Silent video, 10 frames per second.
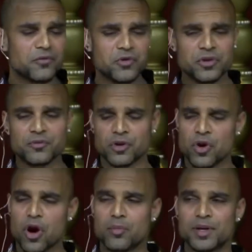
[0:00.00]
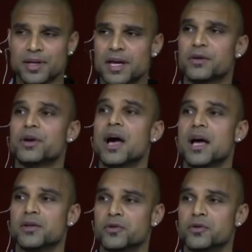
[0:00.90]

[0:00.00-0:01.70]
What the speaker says: if you can recall being 8 or 9,